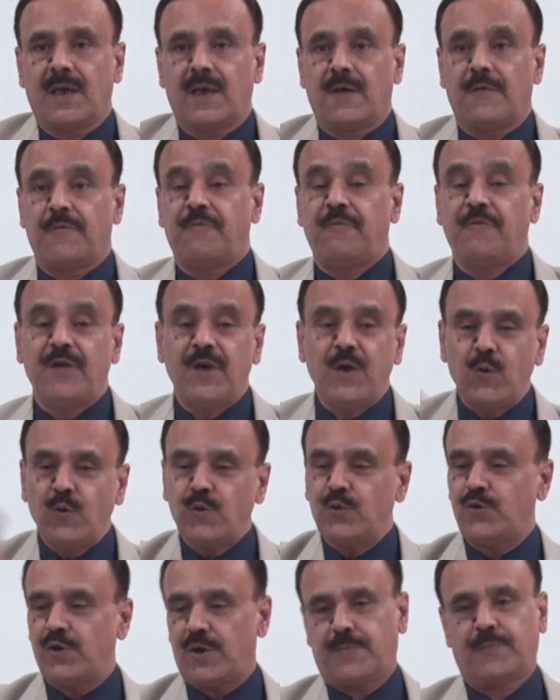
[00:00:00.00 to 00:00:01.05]
view
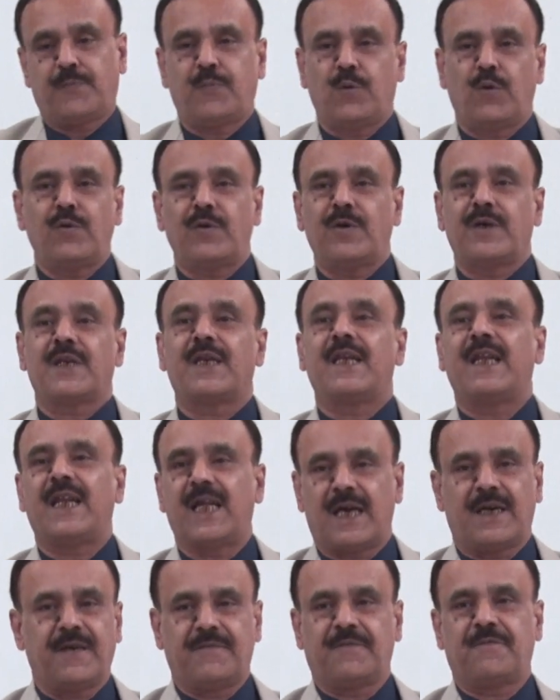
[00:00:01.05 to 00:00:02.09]
your book
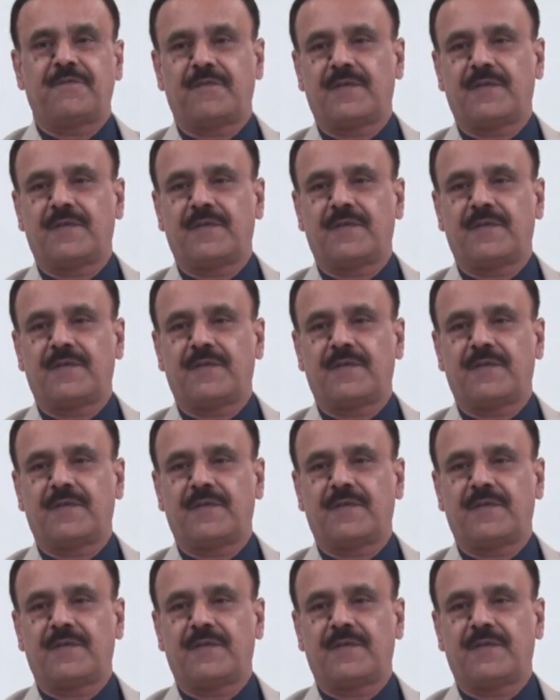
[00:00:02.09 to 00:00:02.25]
live.